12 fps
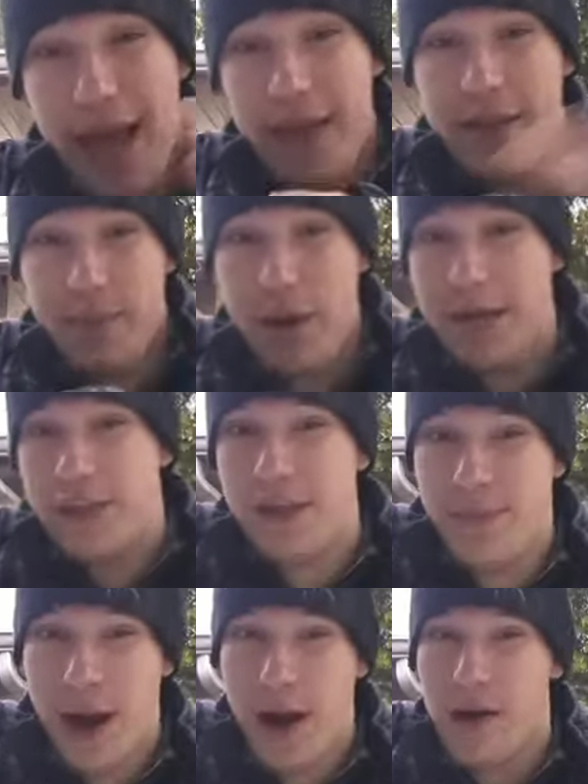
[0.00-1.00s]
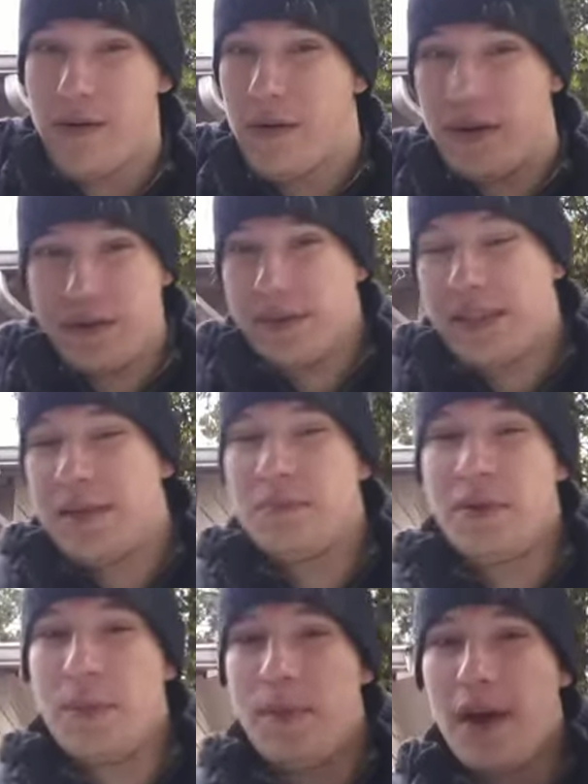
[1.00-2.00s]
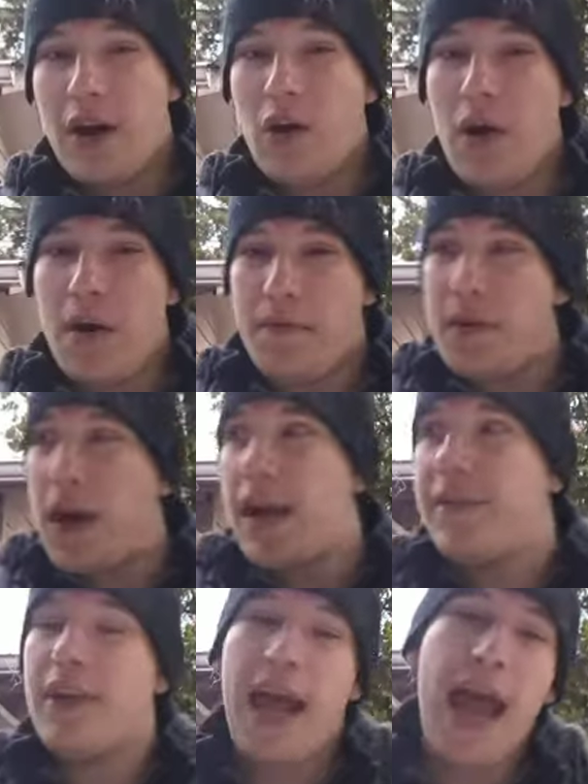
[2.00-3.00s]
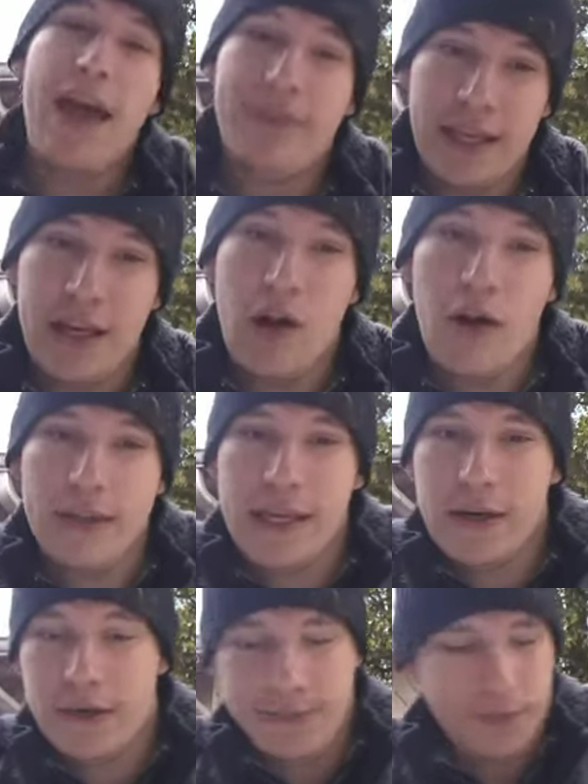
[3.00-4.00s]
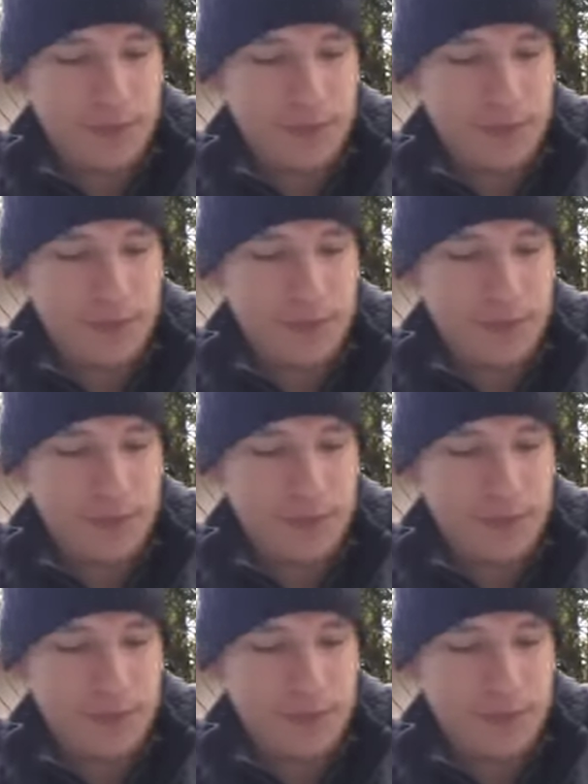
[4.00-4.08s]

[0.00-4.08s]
add the punching power, it seems to be better off not even having it on there.